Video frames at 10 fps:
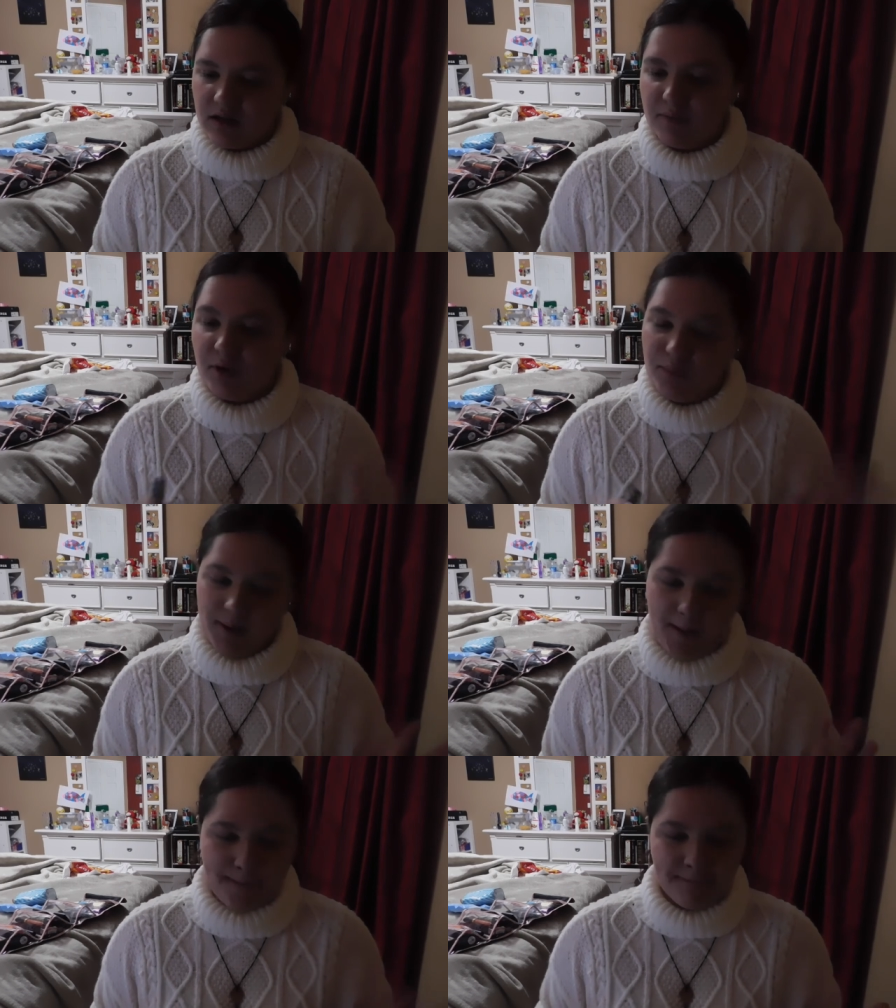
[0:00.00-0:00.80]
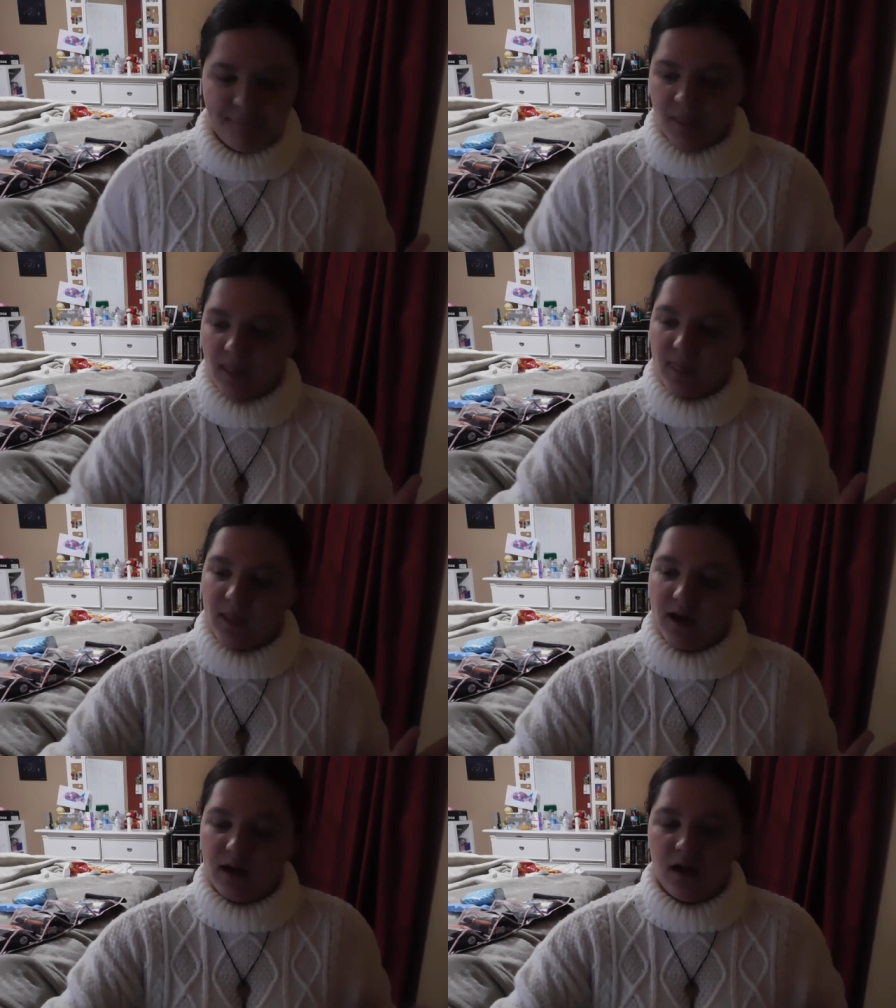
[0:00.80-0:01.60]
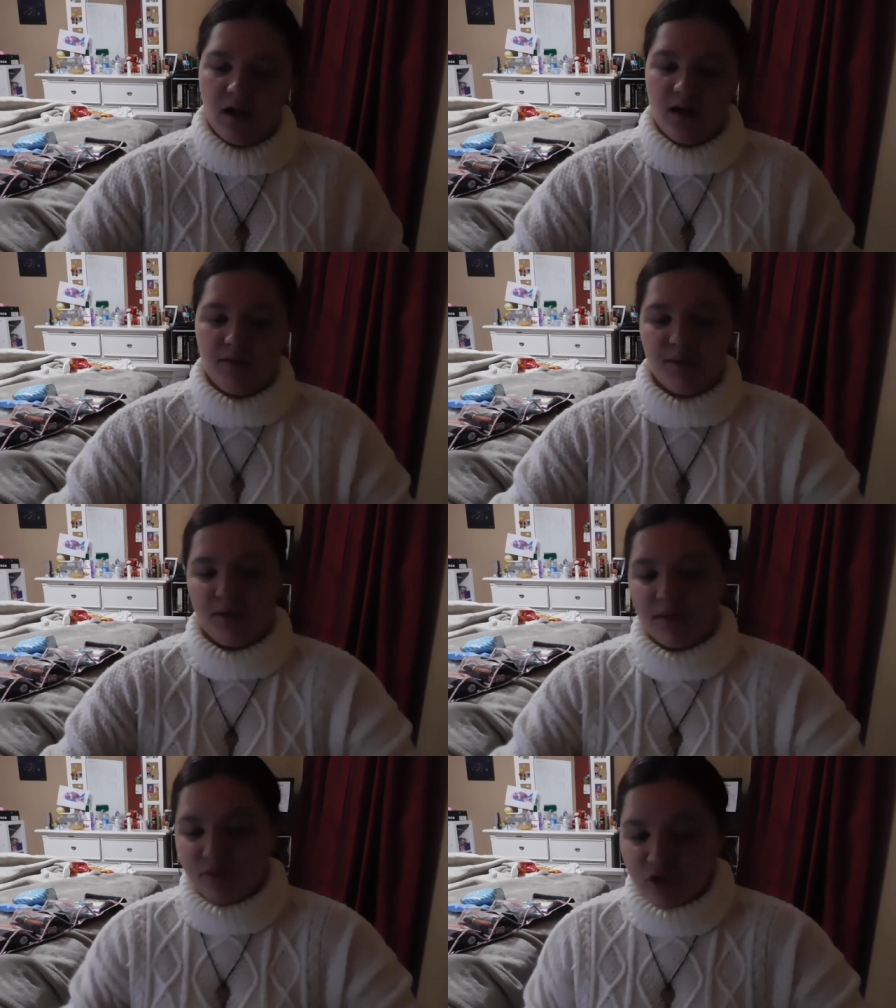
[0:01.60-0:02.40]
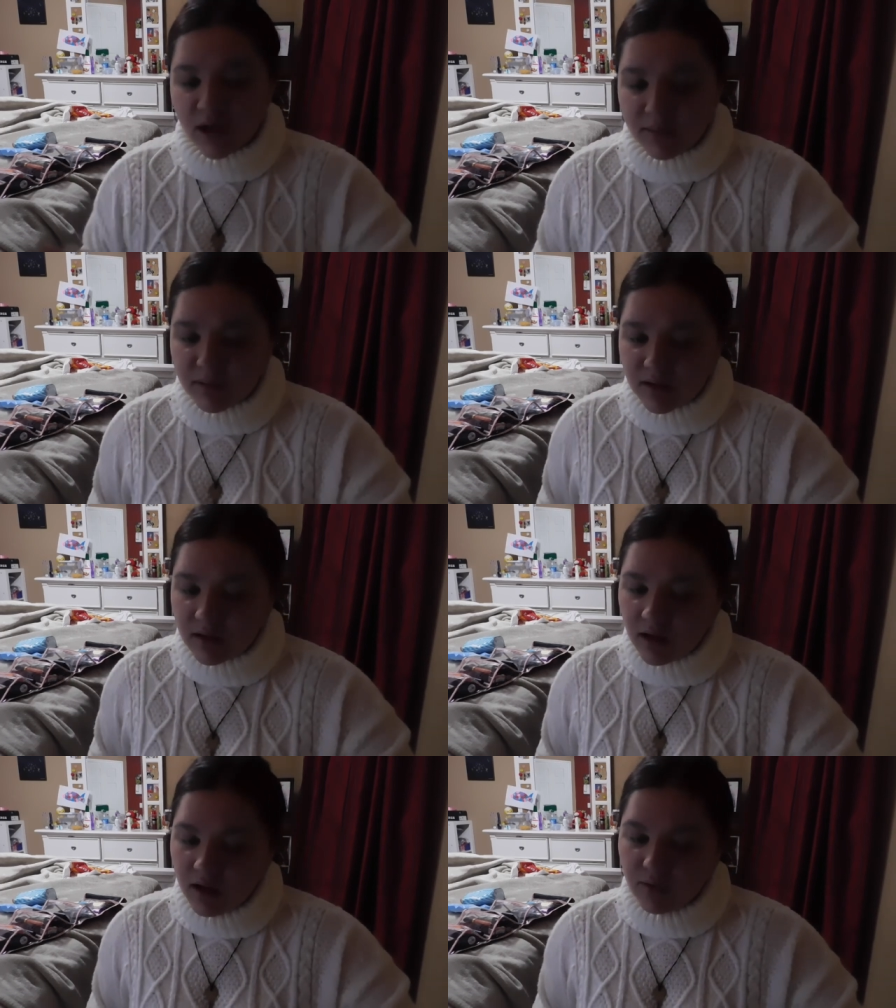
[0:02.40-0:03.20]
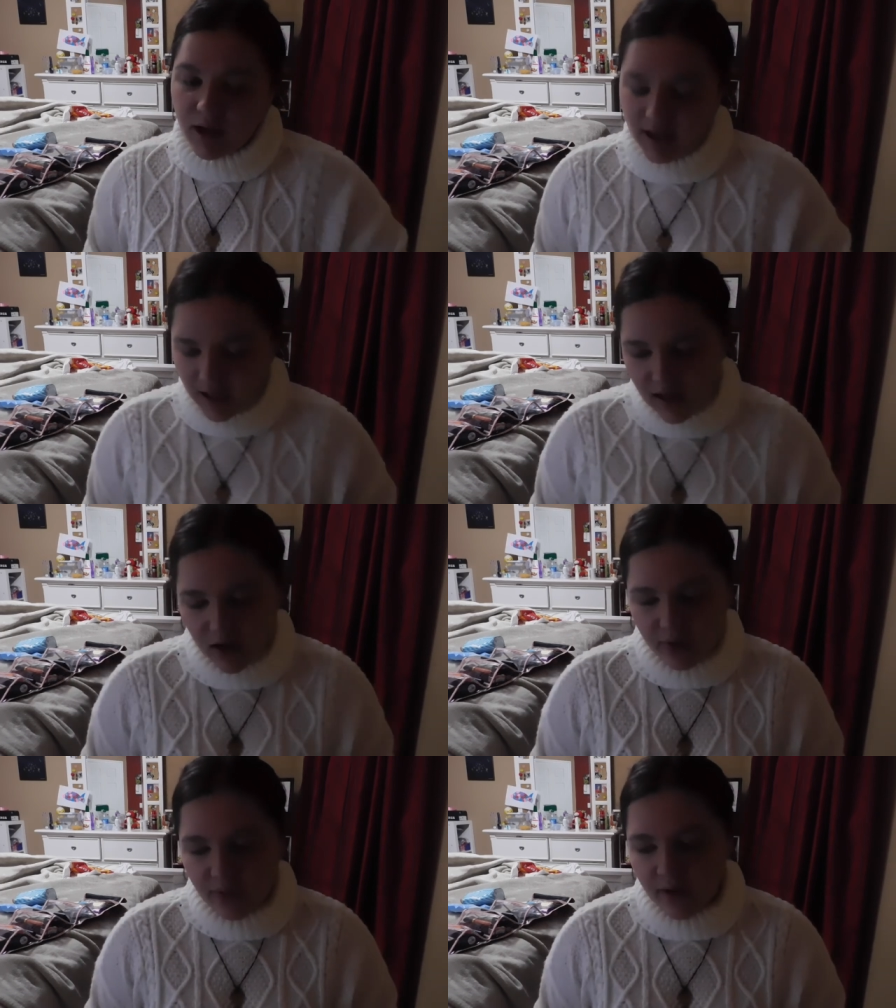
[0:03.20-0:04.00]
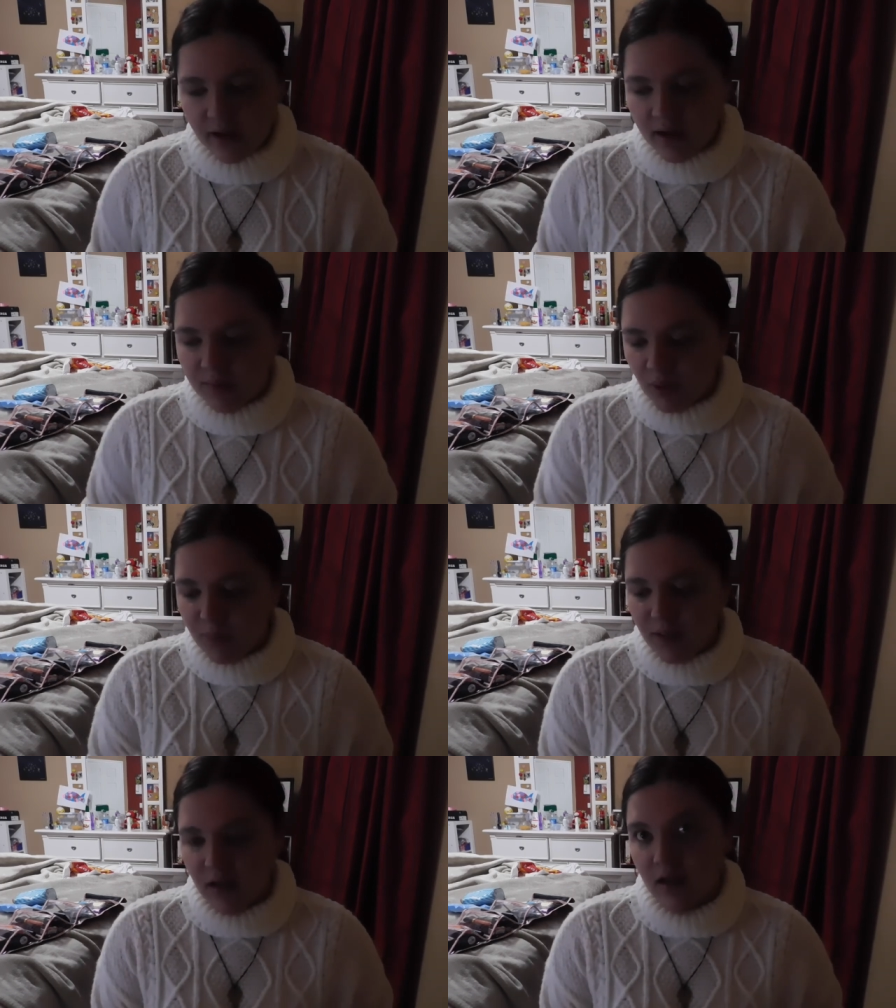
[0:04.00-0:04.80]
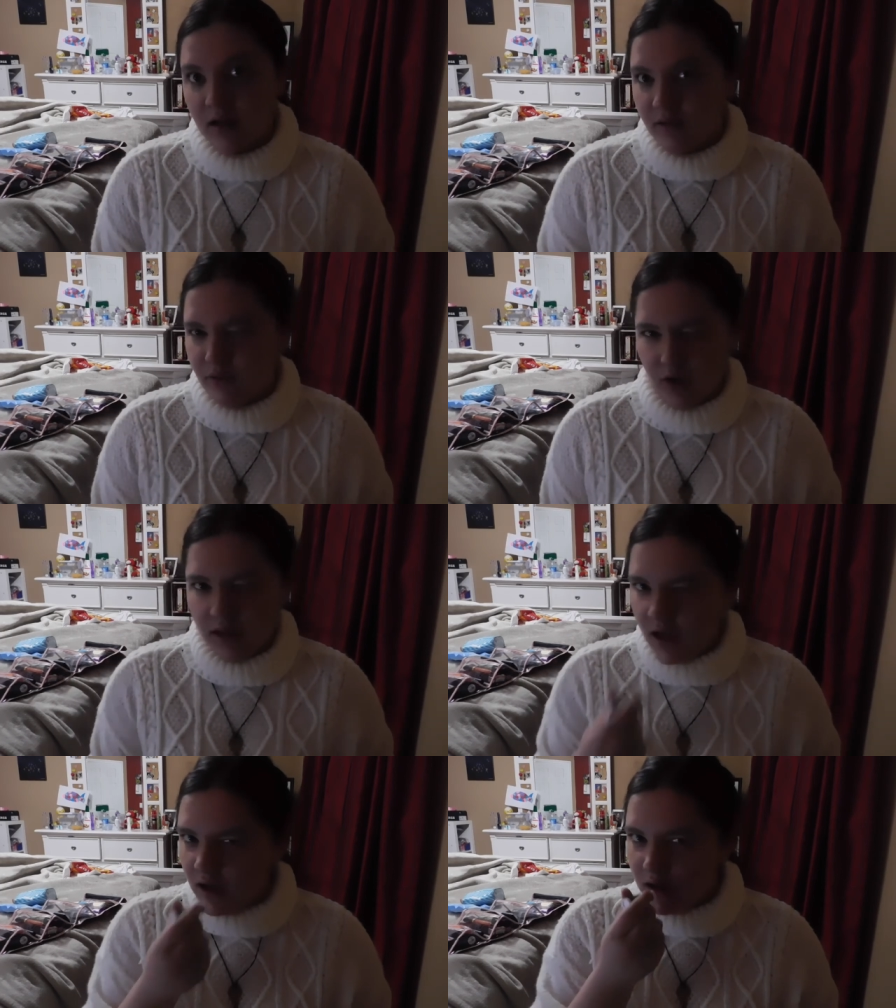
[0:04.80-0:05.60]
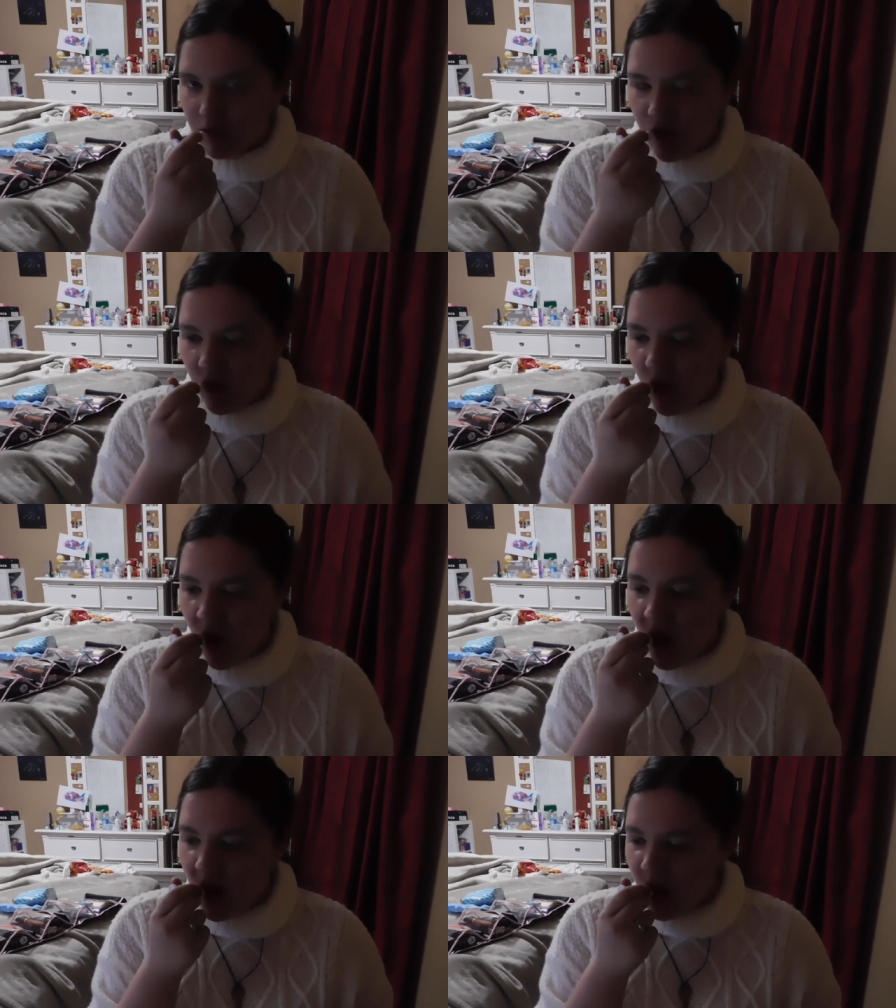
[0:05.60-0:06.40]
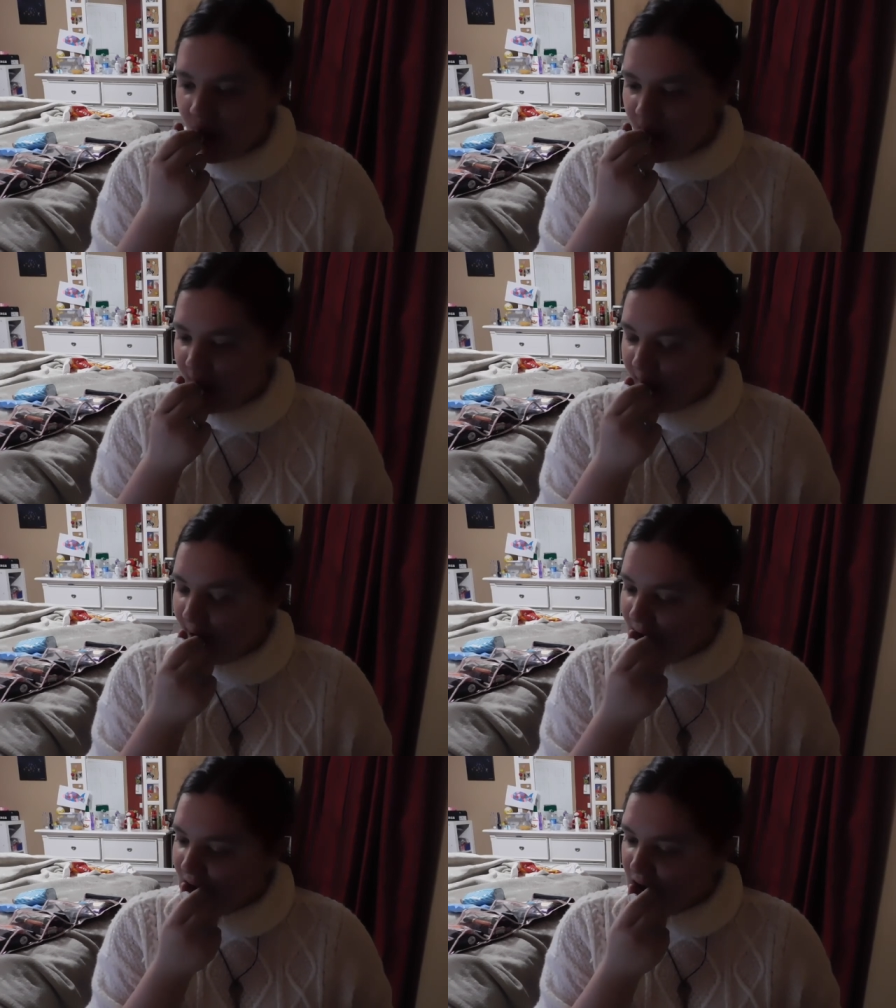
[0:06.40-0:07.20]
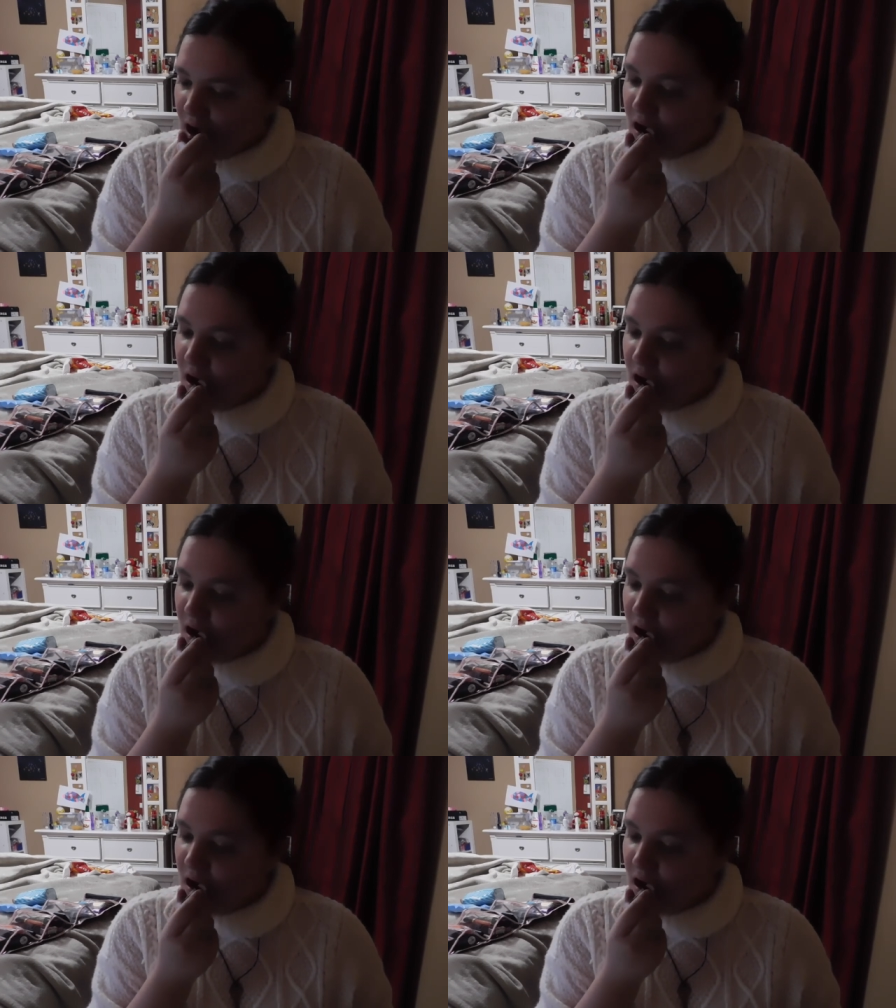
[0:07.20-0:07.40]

hoping like I'm going to put some chapstick on right now and I'm hoping I can avoid that. I don't know. Uh,